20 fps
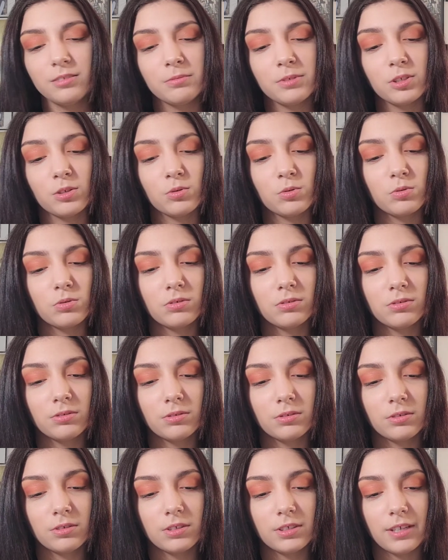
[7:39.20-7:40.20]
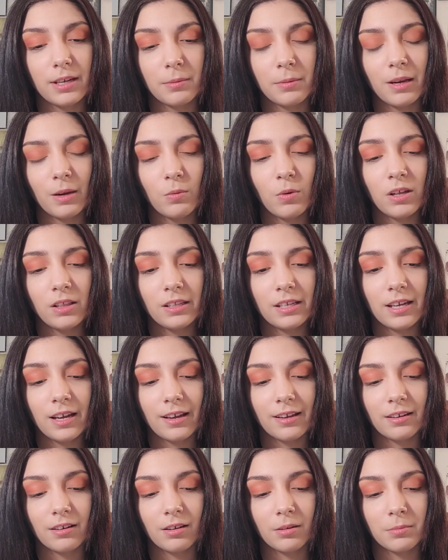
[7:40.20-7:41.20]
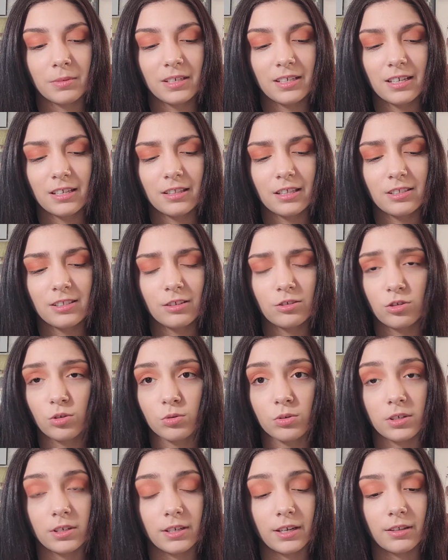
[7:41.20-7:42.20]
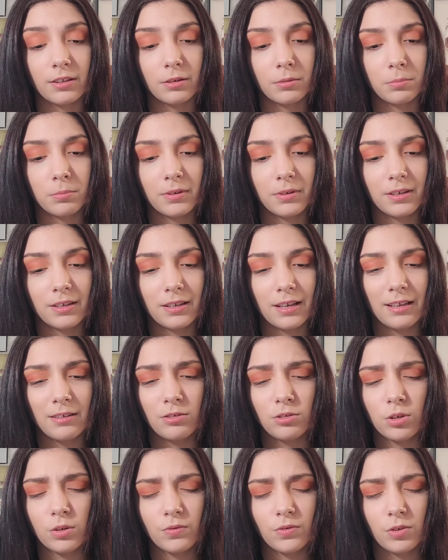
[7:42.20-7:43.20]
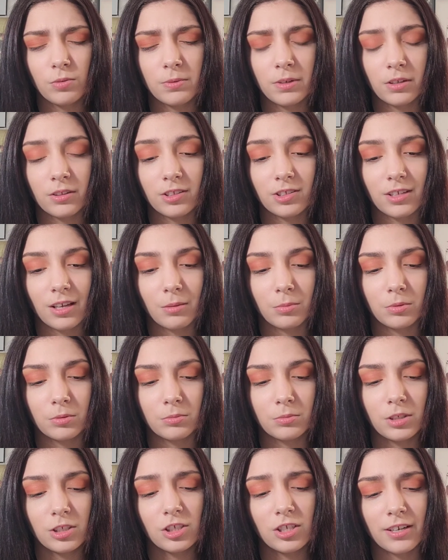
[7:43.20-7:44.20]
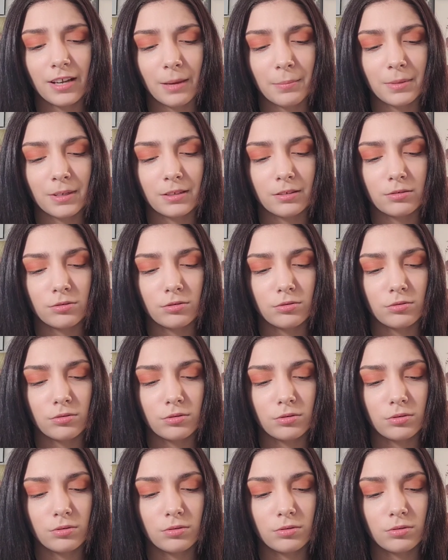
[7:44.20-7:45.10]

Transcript: this is gonna be so cool. Yeah, but I want Lee Hi and Hanbin again. They sound so good together. But I don't know if they will be on this album. It's gonna happen.